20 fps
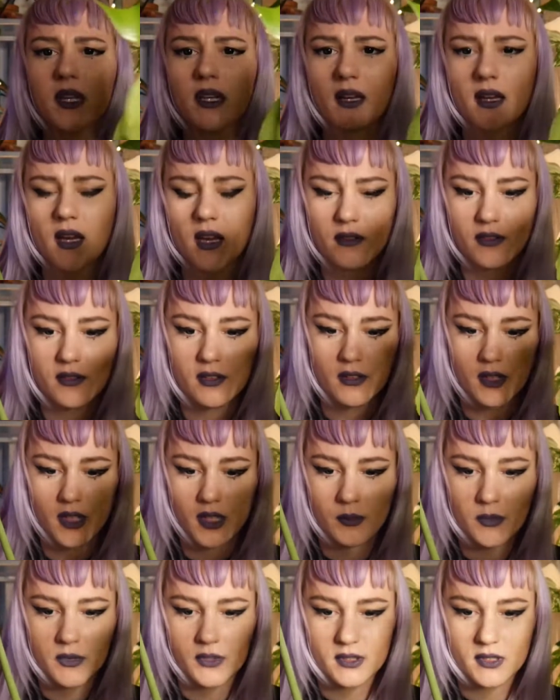I have 3
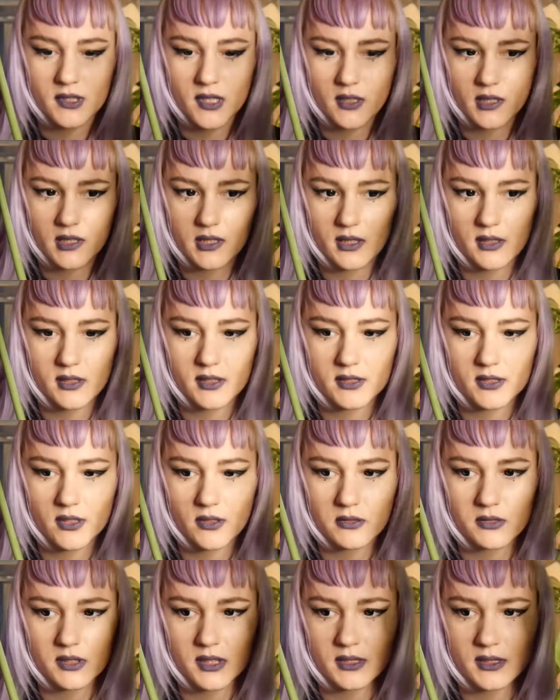Monstera
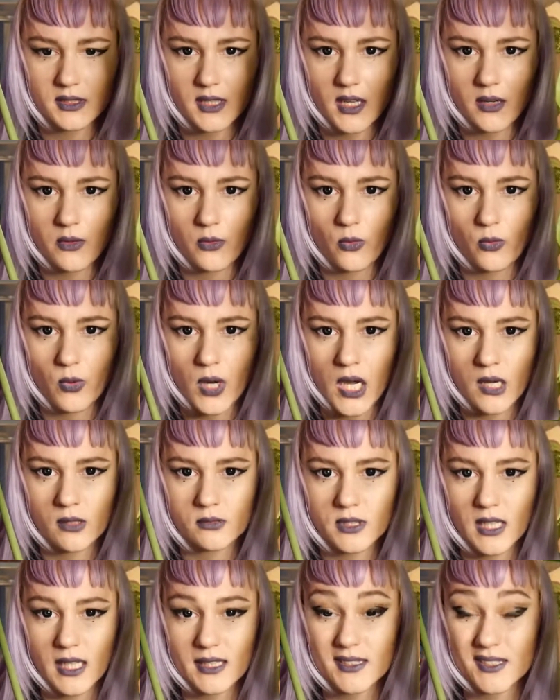deliciosas now? Wow,
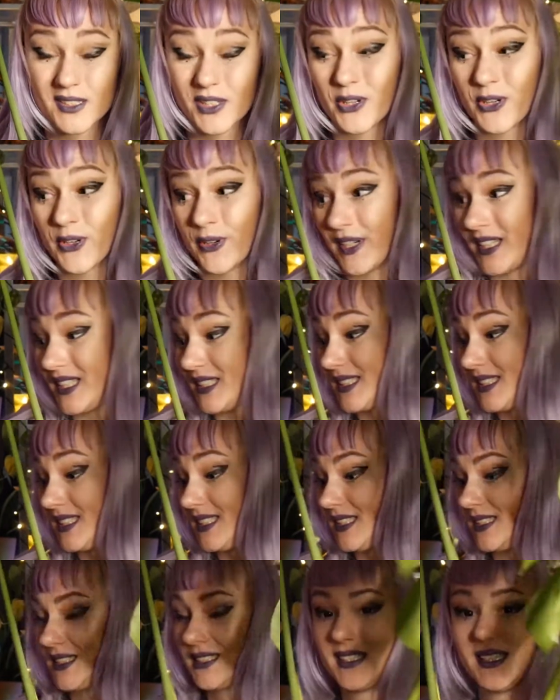that's
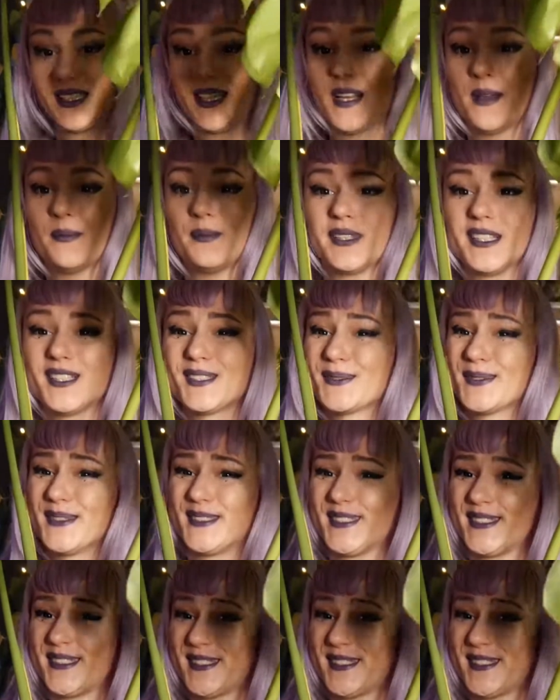crazy. But this one is